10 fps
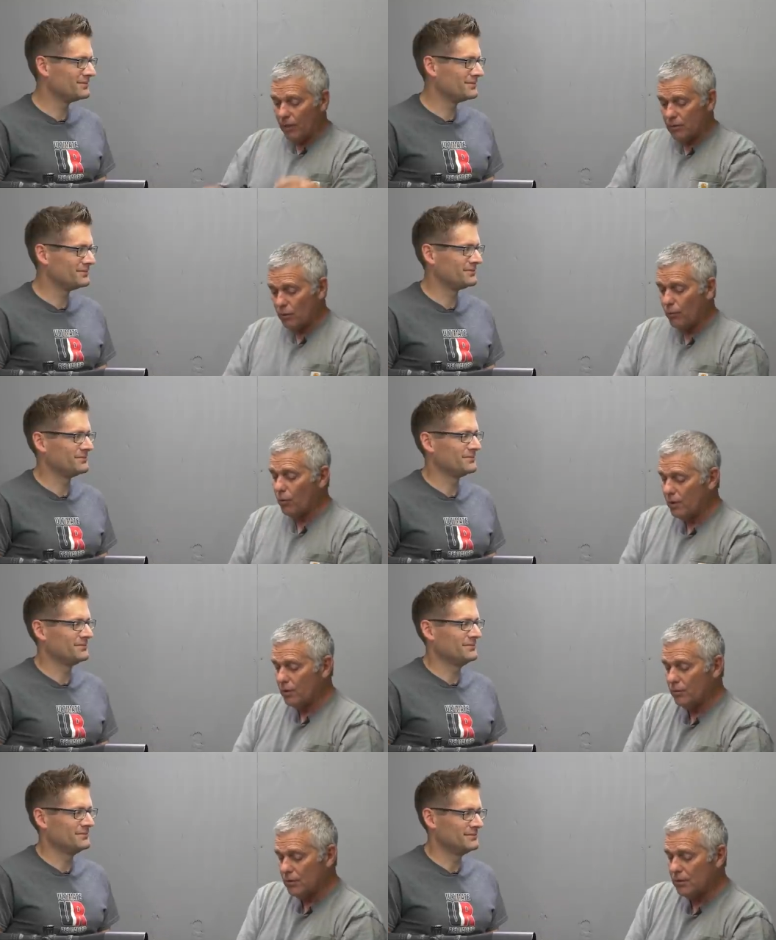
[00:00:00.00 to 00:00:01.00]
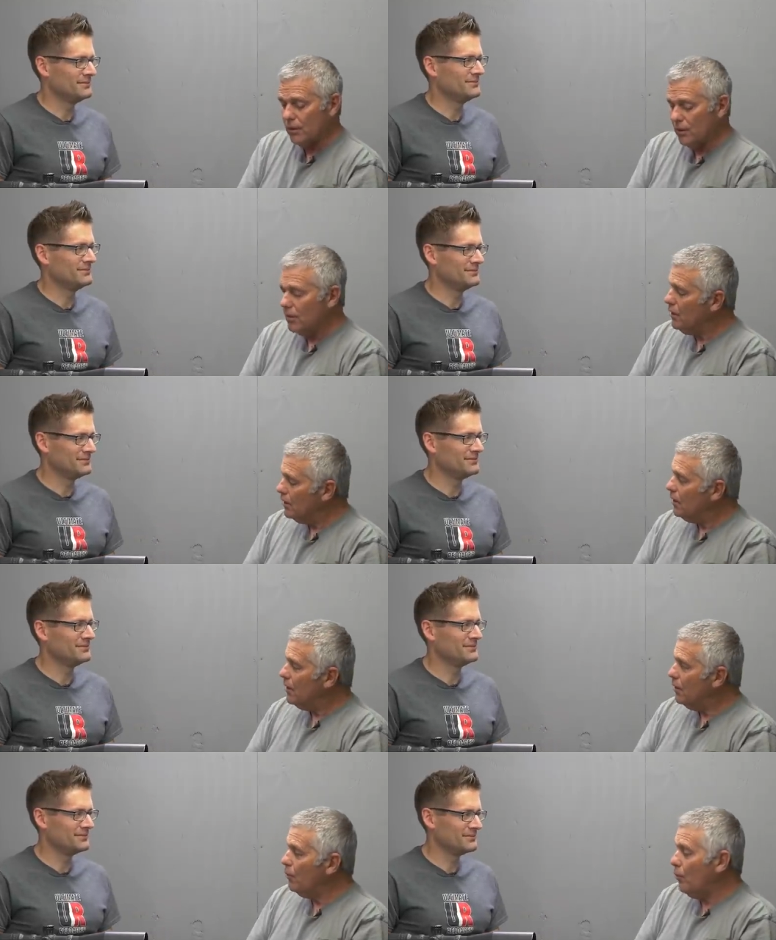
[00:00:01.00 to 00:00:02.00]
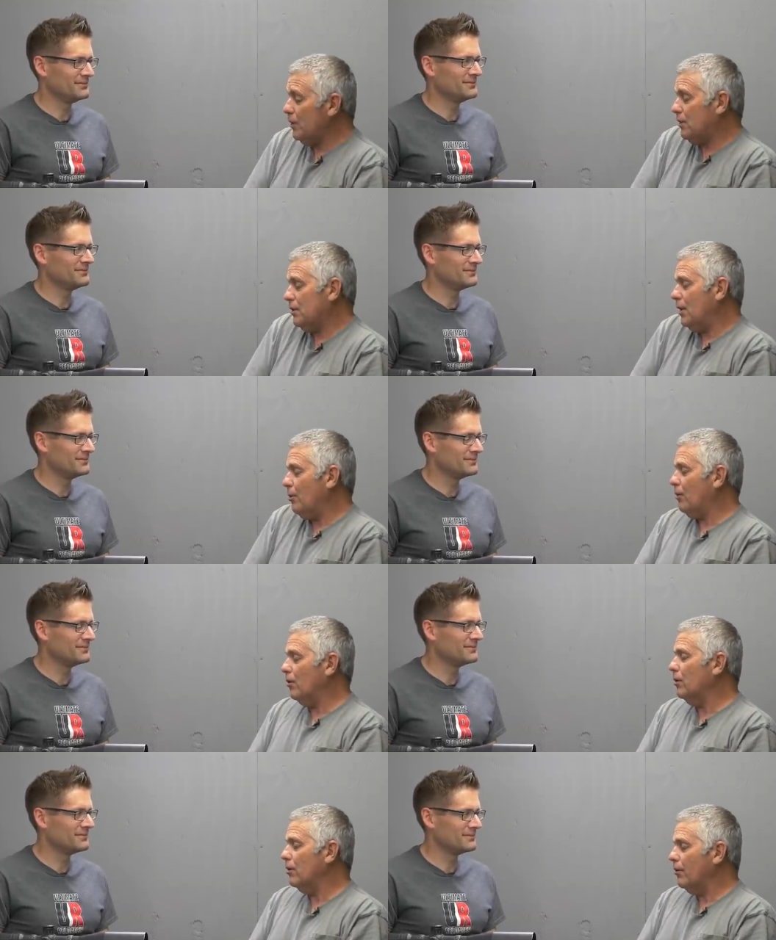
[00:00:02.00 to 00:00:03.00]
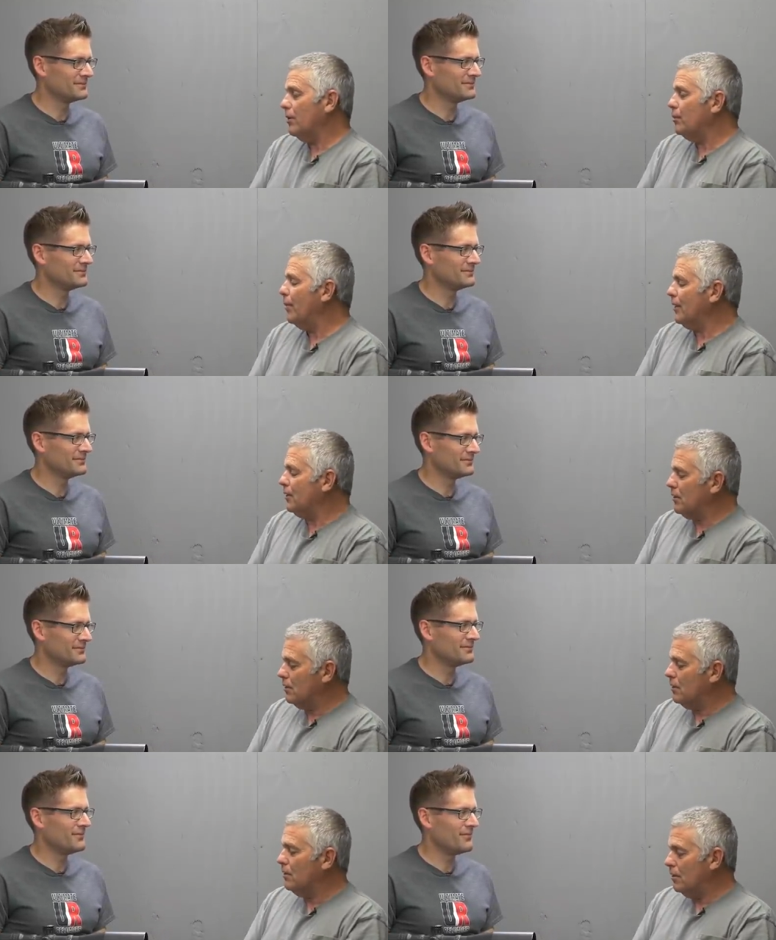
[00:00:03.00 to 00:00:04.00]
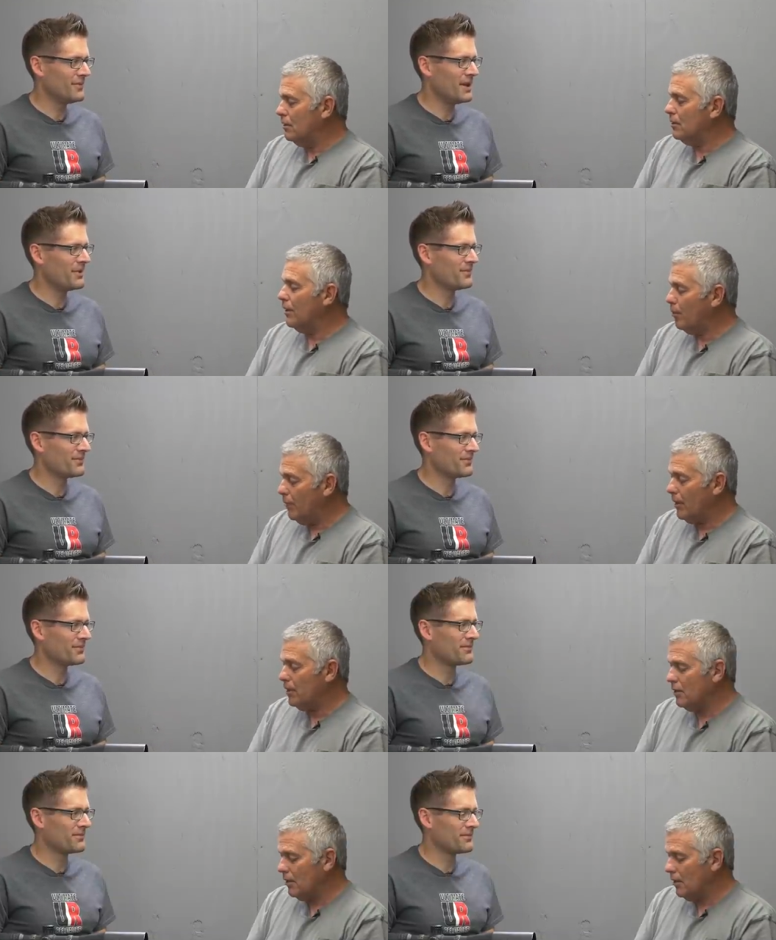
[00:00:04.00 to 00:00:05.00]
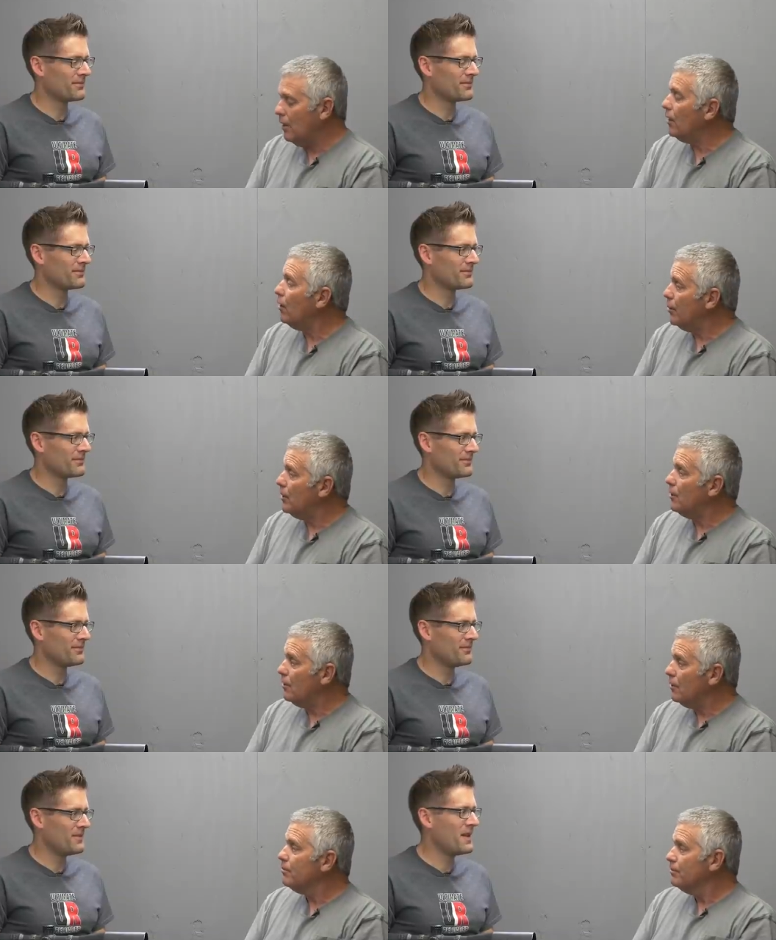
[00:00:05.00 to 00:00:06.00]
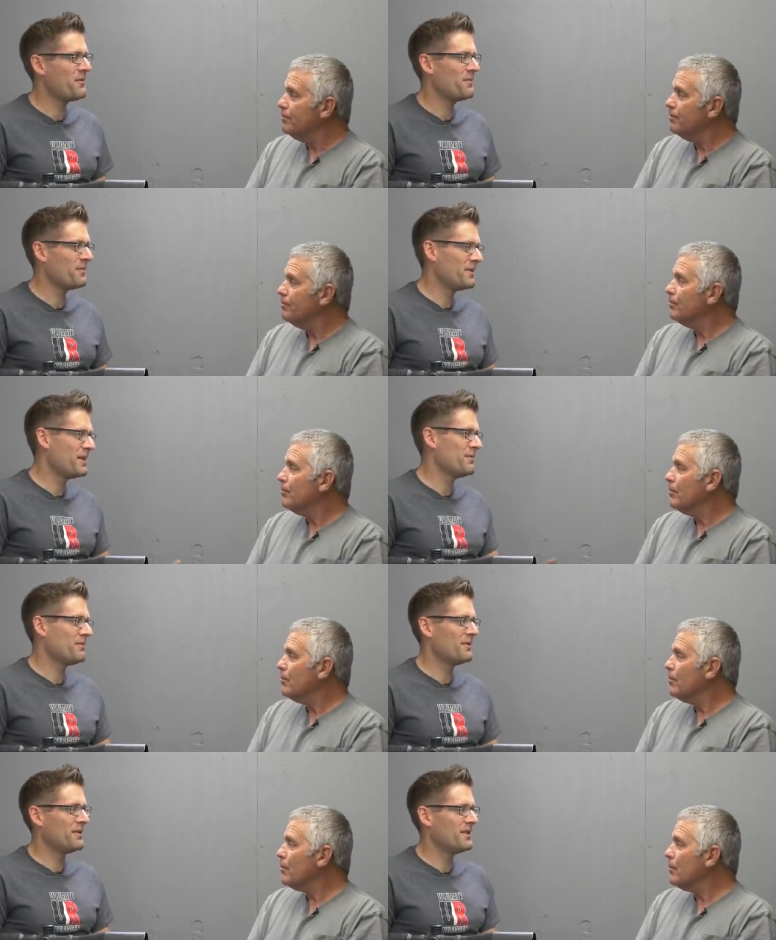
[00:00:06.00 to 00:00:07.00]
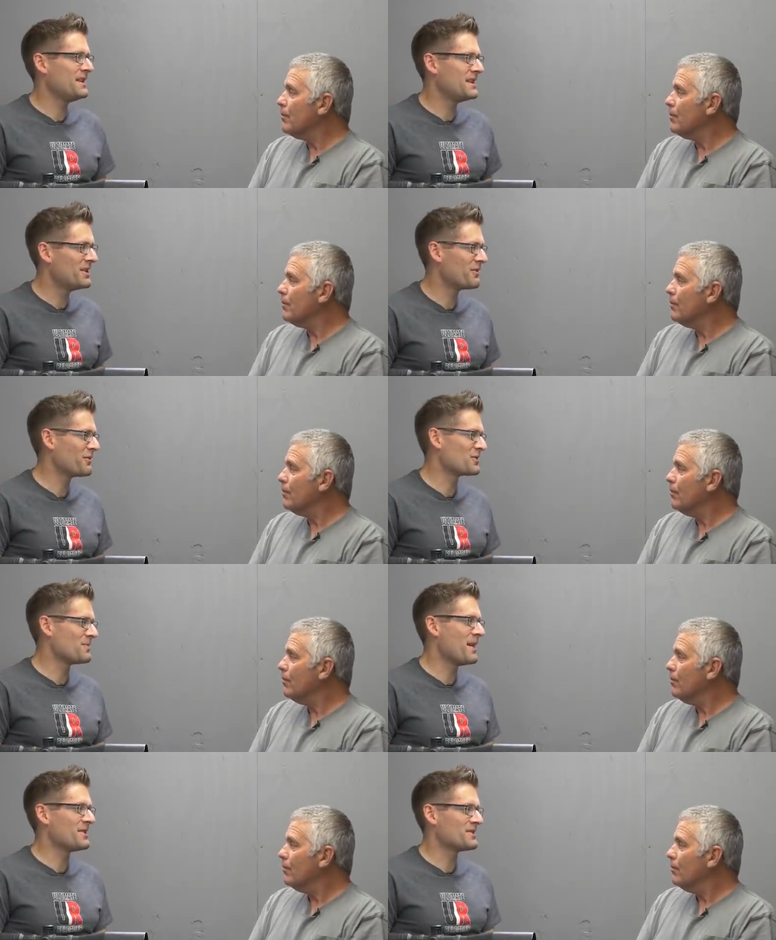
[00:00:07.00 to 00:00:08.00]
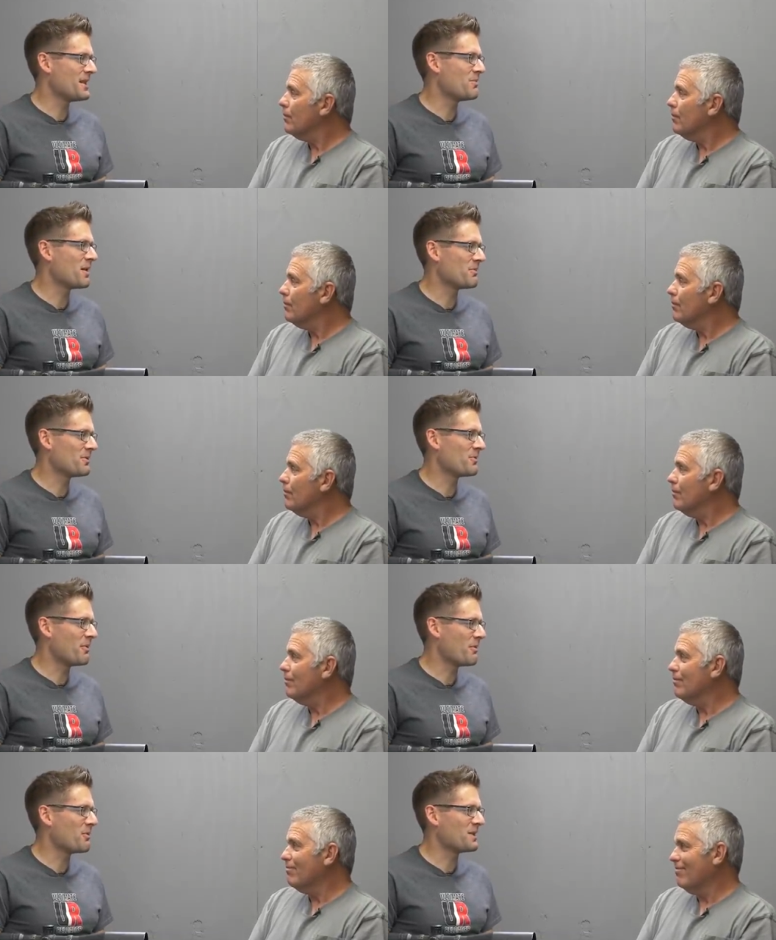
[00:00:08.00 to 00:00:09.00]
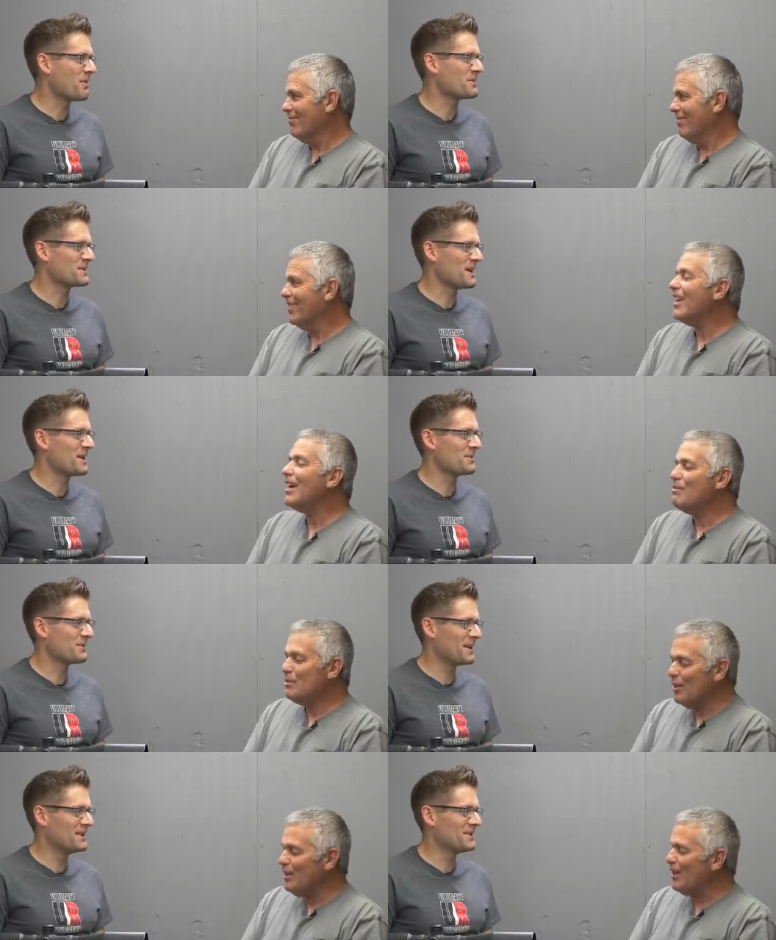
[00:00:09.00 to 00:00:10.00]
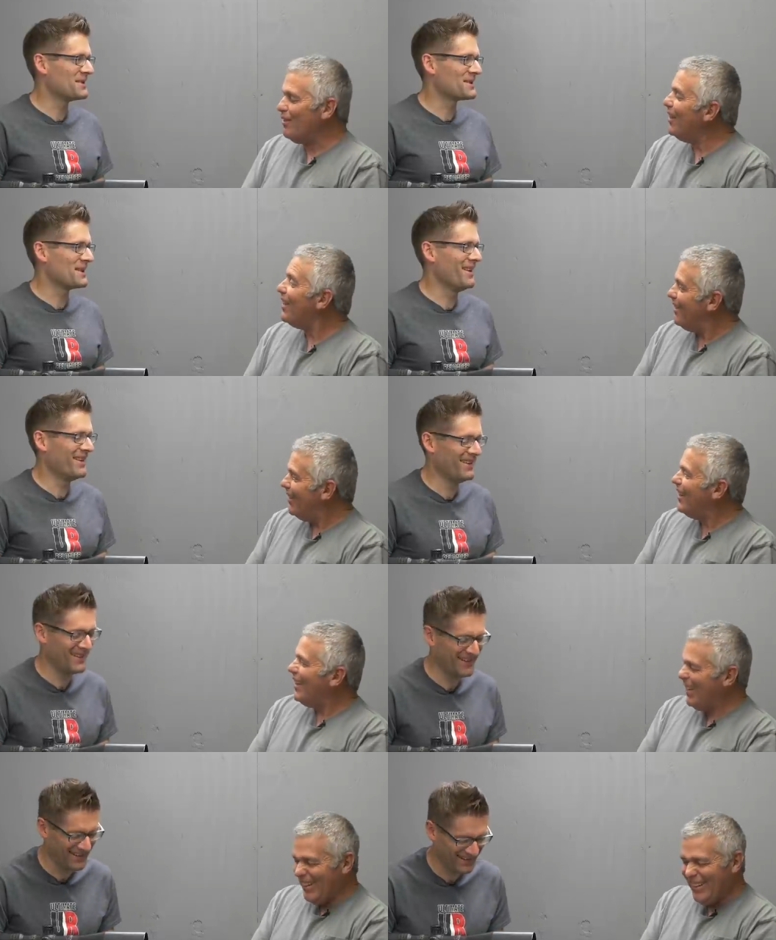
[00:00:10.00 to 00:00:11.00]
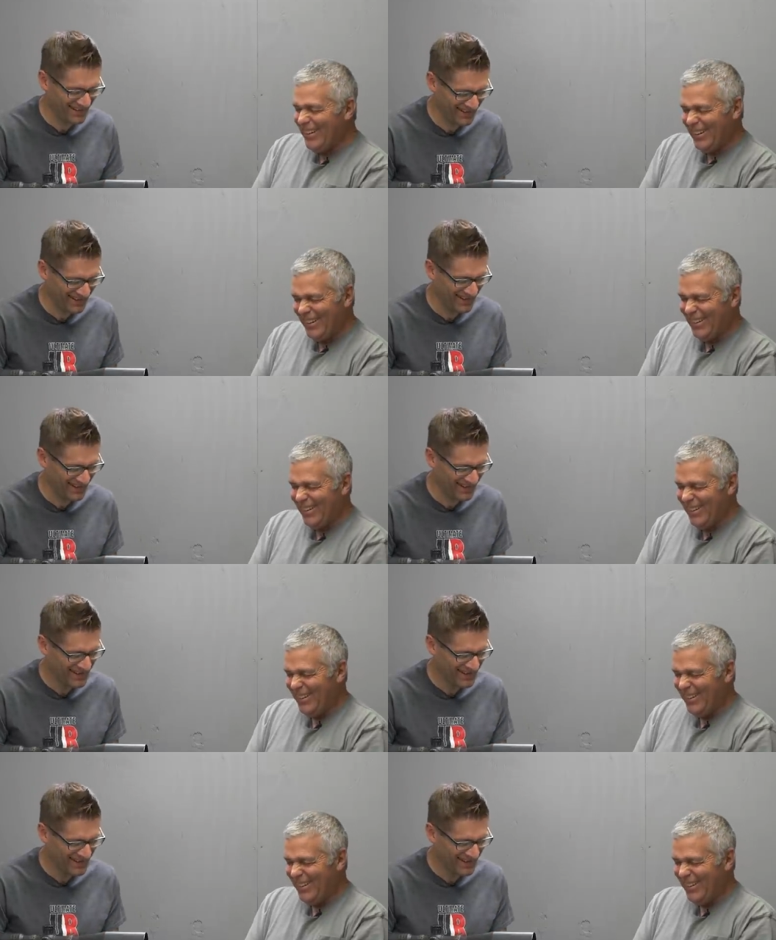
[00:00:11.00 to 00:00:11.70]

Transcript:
Speaker 1: way and so forth. And it was, uh, mm-hmm. which is typical of these matches. It's they're just yeah. everybody's there to help each other.
Speaker 2: they they they did their first match and they probably remember what that was like. Absolutely right, right. So. right?